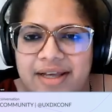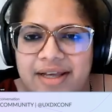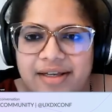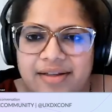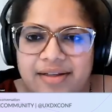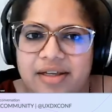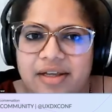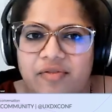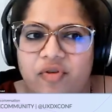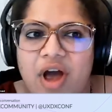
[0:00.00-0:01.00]

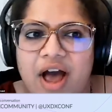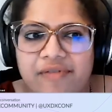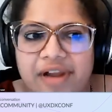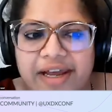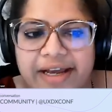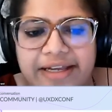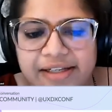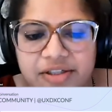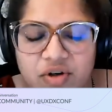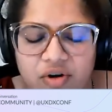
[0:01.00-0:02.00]
if you have like a
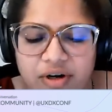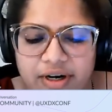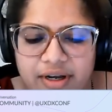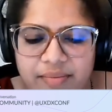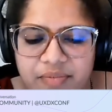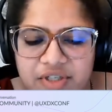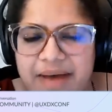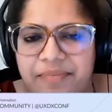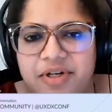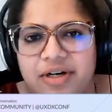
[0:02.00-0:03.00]
guild or
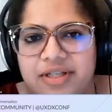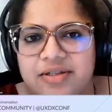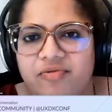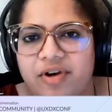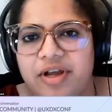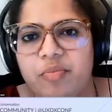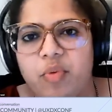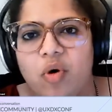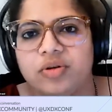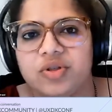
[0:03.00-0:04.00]
chapter, it's very
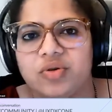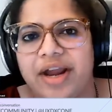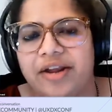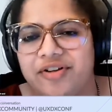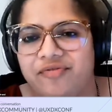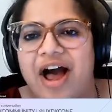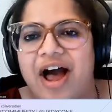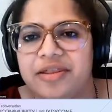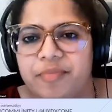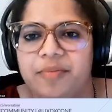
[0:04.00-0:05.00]
important to kind of
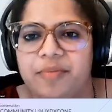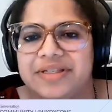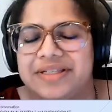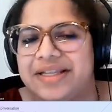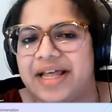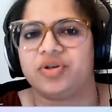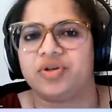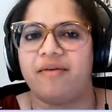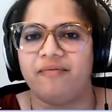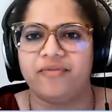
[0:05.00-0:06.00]
define the purpose, and that should
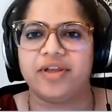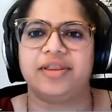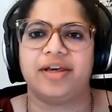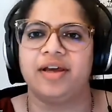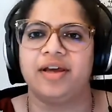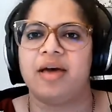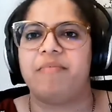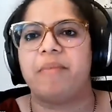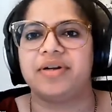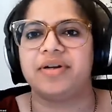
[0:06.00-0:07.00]
come with the
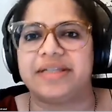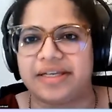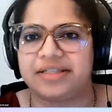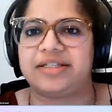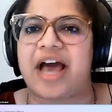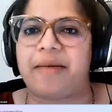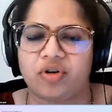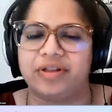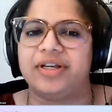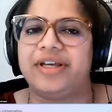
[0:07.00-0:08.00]
members in the
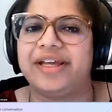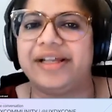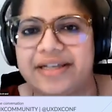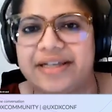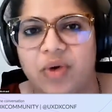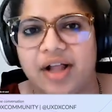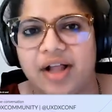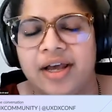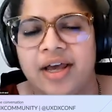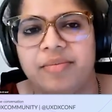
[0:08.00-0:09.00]
chapter and the guild as
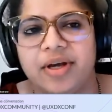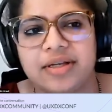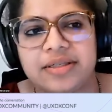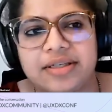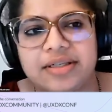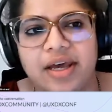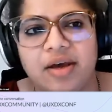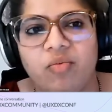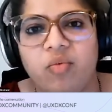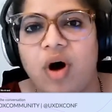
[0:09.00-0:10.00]
well. Because
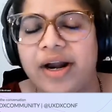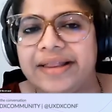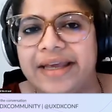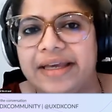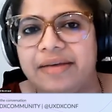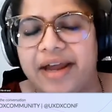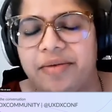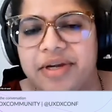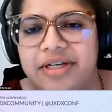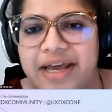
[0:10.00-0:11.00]
what I think
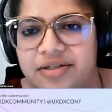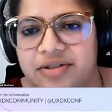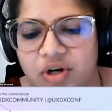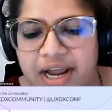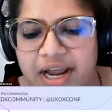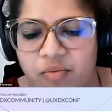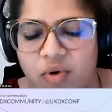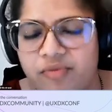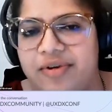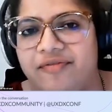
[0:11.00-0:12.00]
can be dangerous, or like
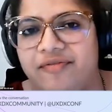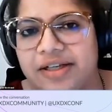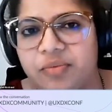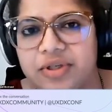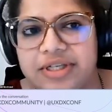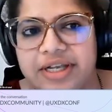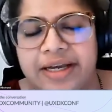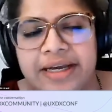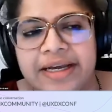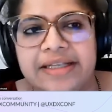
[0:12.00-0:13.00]
what we felt was a
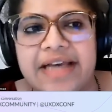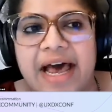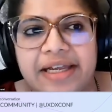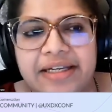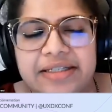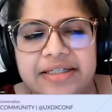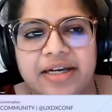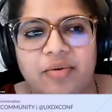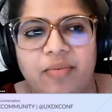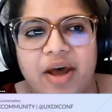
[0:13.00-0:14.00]
challenge
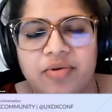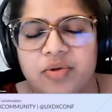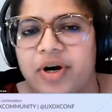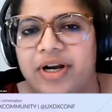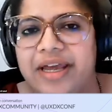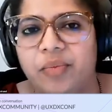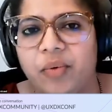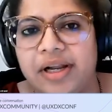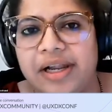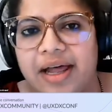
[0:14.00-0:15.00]
when I was working at
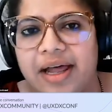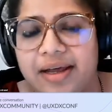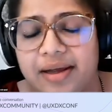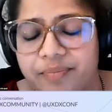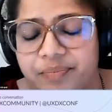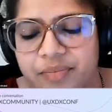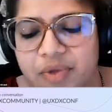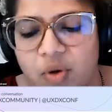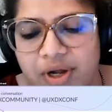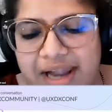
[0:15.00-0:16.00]

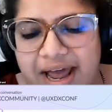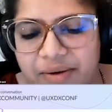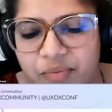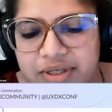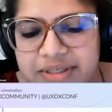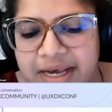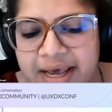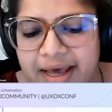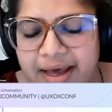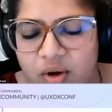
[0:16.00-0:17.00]
Worldline was
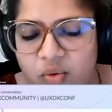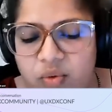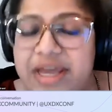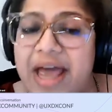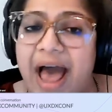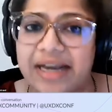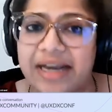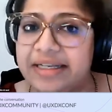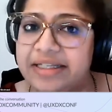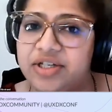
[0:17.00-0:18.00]
we had
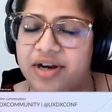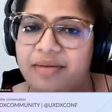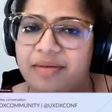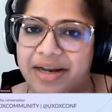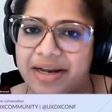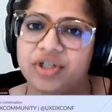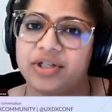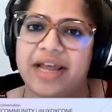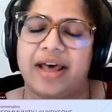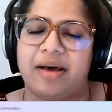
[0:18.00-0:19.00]
an engineering manager
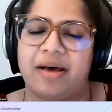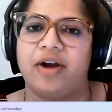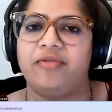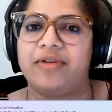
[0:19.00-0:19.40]
set up where we